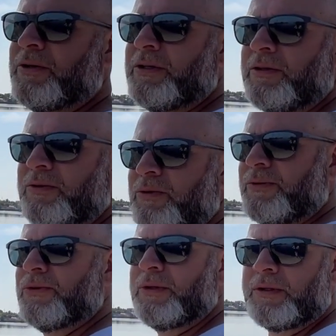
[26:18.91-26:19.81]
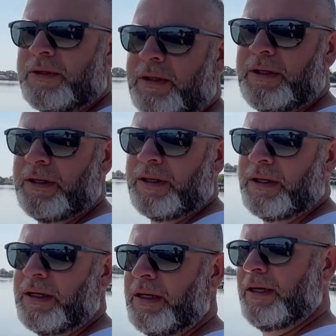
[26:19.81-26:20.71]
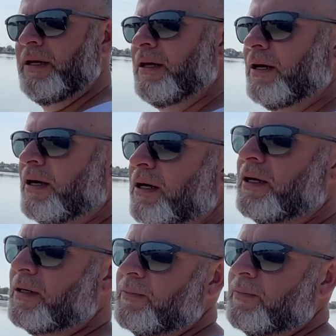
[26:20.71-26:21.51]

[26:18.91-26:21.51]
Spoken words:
into the river. You